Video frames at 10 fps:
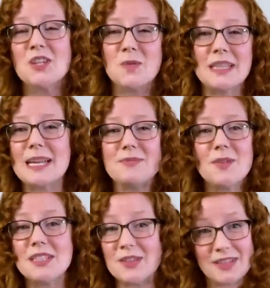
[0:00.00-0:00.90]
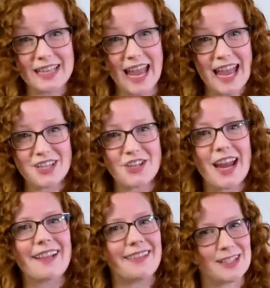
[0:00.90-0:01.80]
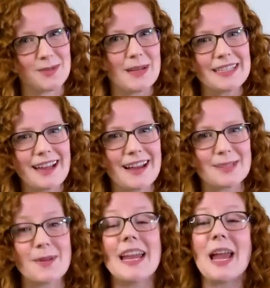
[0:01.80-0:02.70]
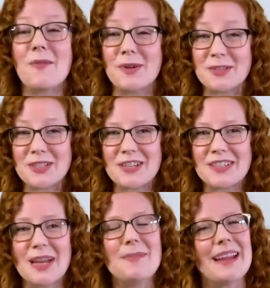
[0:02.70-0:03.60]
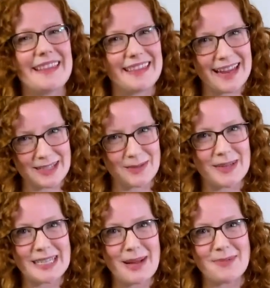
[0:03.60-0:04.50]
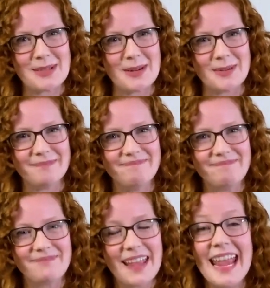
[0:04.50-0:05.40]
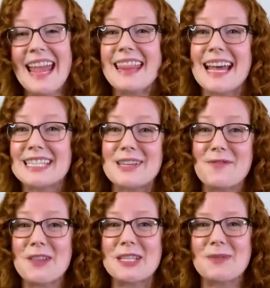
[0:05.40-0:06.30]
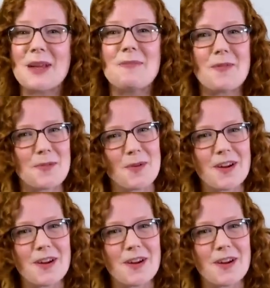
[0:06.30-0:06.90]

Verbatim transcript: Tweet them to us using the hashtag this week's cosplay, and we'll share some in next week's episode. That's it for this week, but for